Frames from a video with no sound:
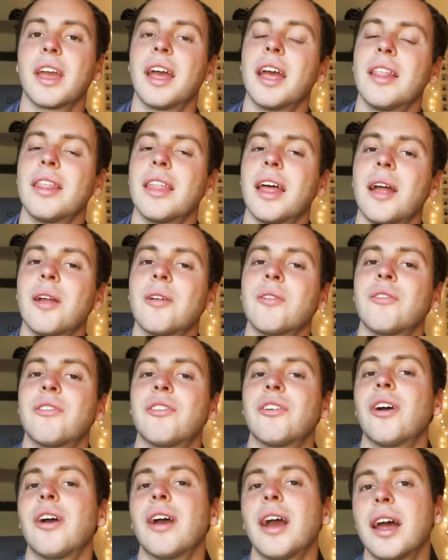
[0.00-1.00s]
and then
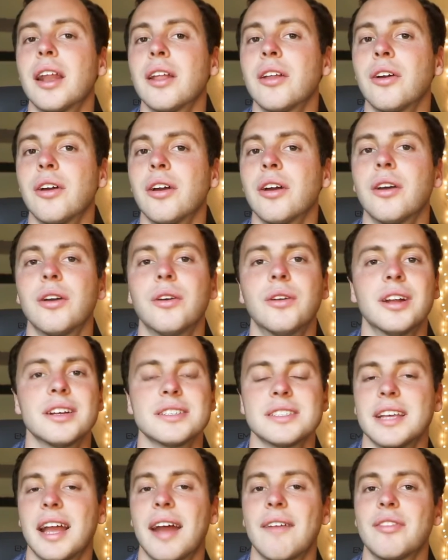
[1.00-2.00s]
for our editor who
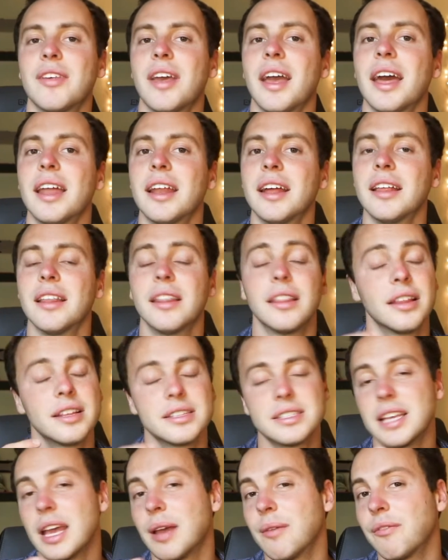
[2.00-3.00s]
doesn't have to edit the
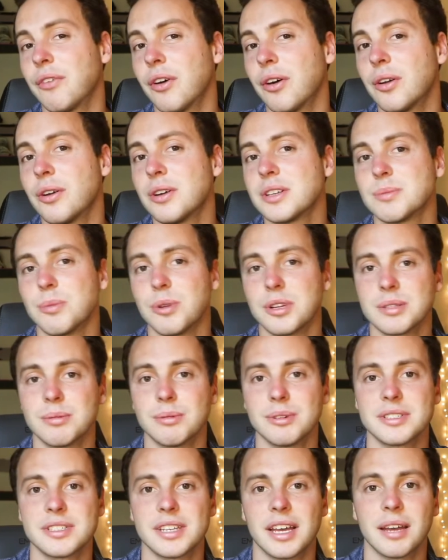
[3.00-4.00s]
same photos
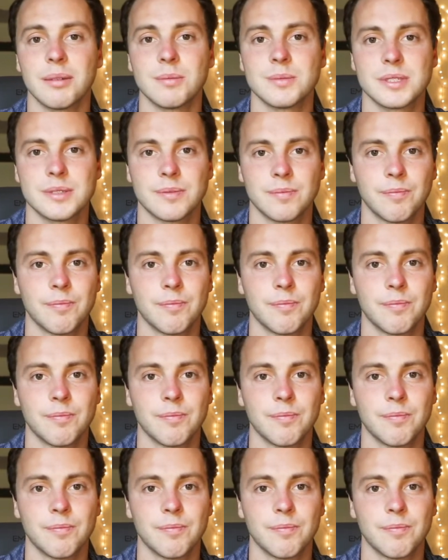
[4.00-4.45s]
multiple times.